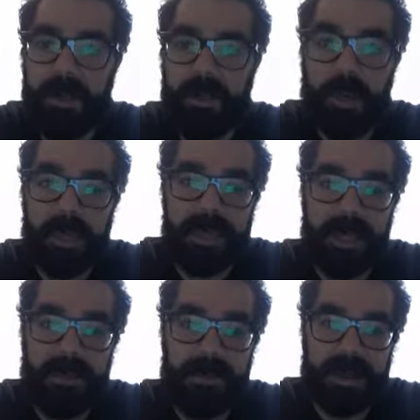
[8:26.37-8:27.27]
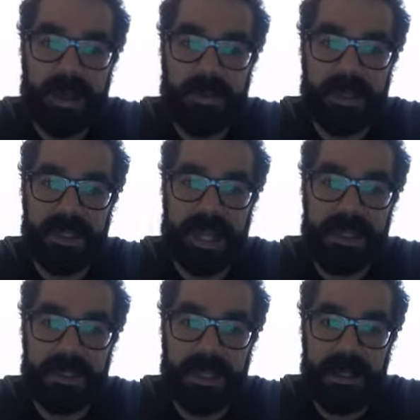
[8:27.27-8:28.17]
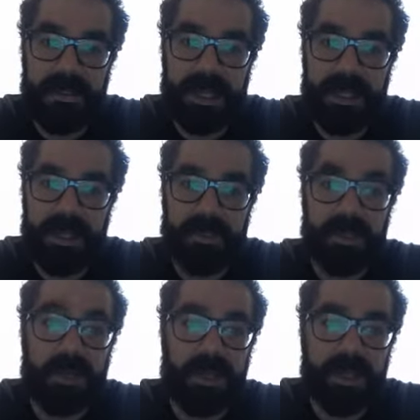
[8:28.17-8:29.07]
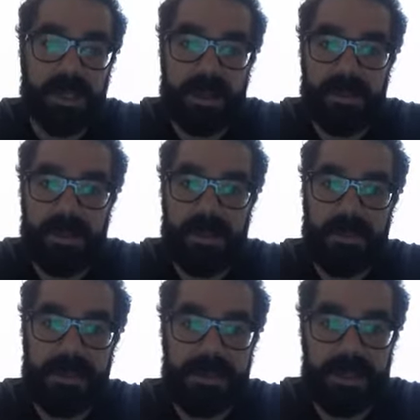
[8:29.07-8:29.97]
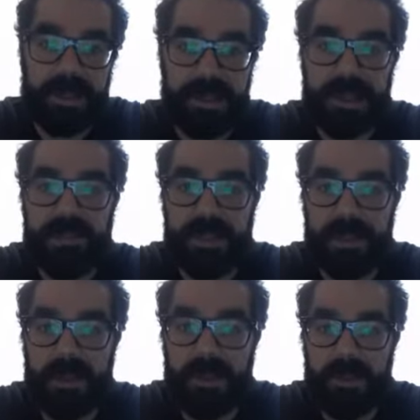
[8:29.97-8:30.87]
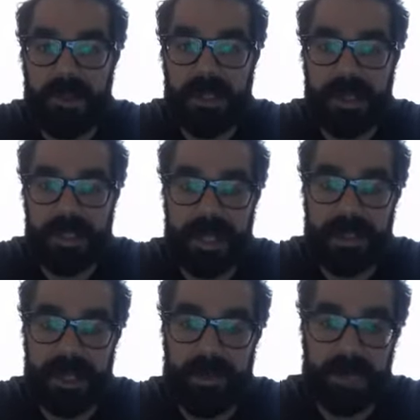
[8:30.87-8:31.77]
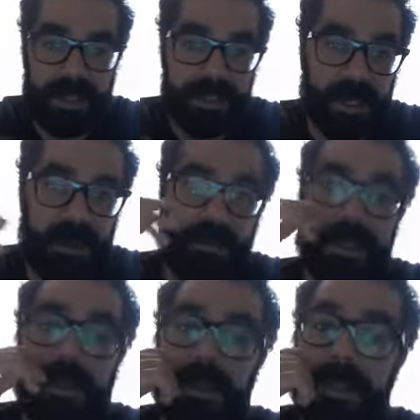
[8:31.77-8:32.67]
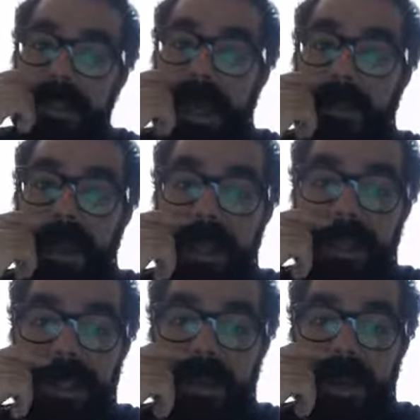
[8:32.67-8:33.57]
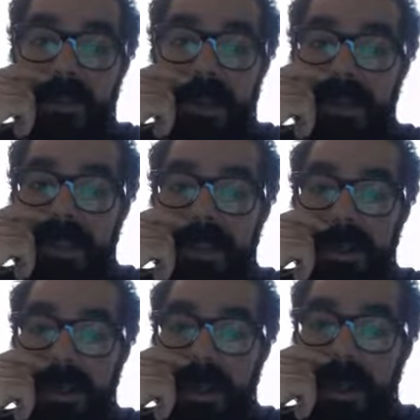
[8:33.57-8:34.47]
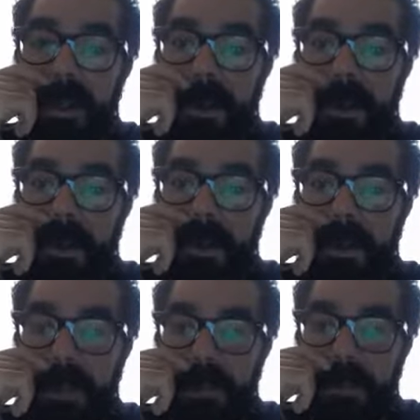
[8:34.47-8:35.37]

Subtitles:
Mor Yosef, my grandma's last name, maiden name was Mor Yosef, the people of Joseph. So we trace that down, but they stopped practicing around World War II. But